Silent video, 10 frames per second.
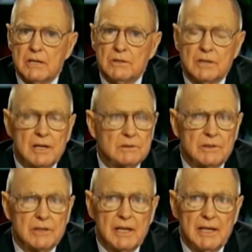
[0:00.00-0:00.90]
you're not
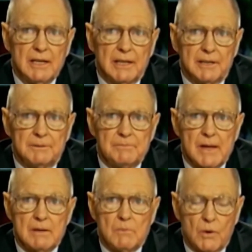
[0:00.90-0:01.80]
going to get healing
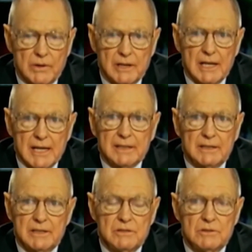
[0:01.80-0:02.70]
more than
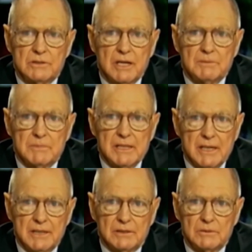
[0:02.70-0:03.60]
likely you will not be
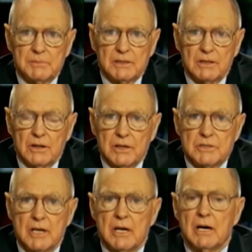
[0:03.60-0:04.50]
healed
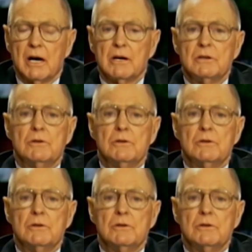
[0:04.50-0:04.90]
because uh,